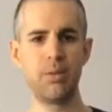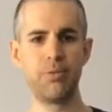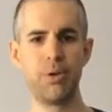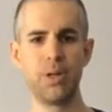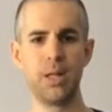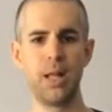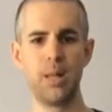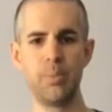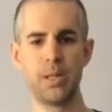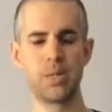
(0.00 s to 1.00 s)
the front
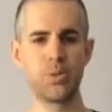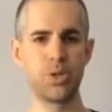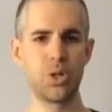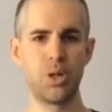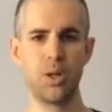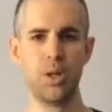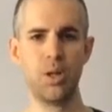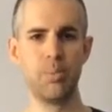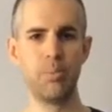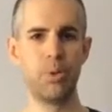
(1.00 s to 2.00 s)
elements, which are
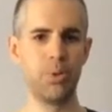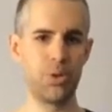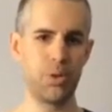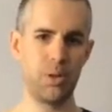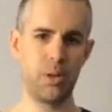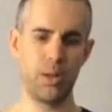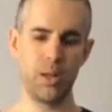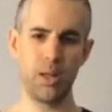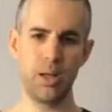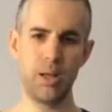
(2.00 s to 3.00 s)
both
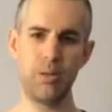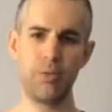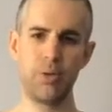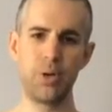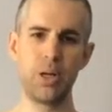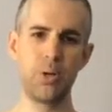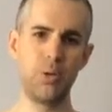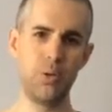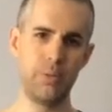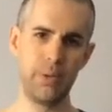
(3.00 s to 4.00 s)

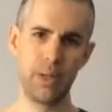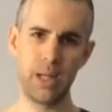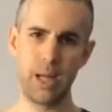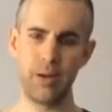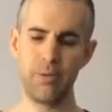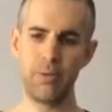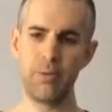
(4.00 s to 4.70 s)
vertical, kind of